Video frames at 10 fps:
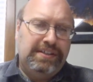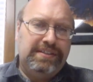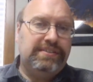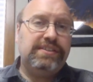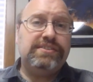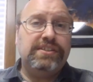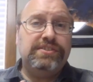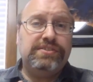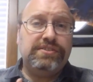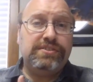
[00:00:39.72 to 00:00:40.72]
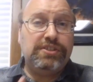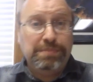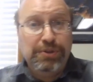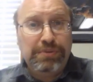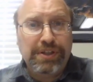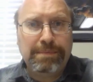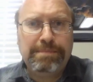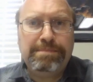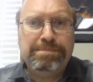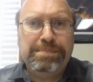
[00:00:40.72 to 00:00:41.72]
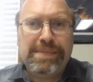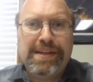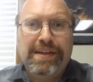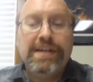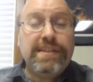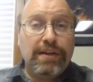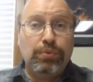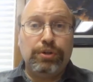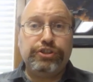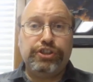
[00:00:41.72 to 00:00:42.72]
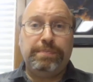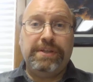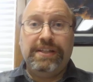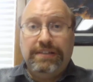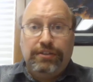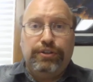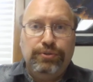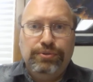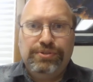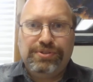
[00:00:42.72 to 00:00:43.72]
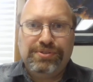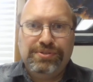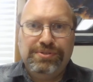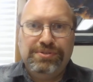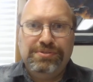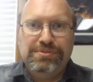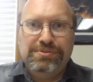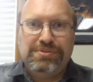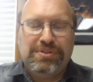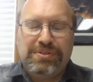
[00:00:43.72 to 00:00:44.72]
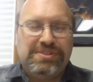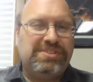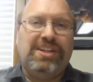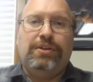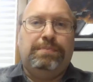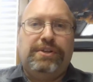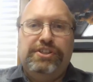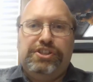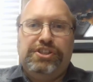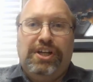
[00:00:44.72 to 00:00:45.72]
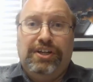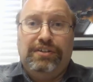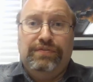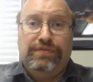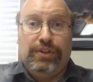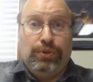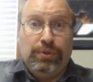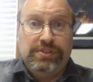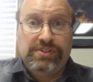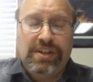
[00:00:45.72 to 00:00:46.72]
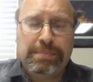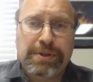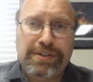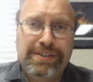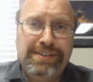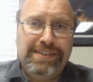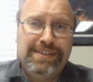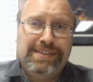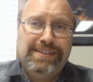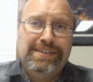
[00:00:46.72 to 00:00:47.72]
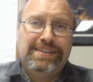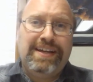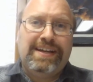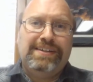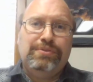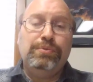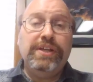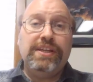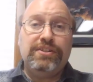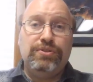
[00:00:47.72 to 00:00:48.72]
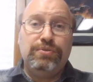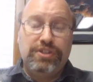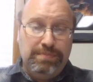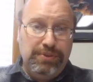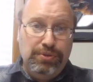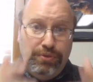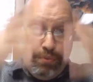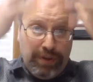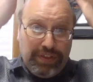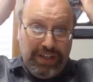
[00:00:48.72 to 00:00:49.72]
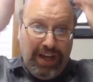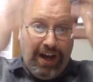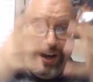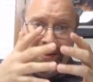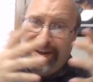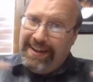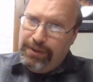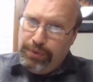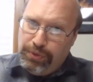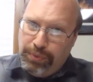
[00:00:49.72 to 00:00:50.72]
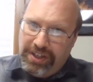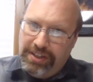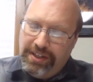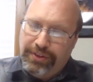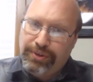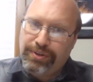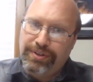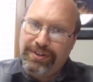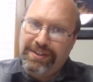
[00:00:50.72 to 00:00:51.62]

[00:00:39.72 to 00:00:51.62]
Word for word: That this is communion. That worship includes the, the celebration of the Lord's Supper. That we get to commune with God and with one another,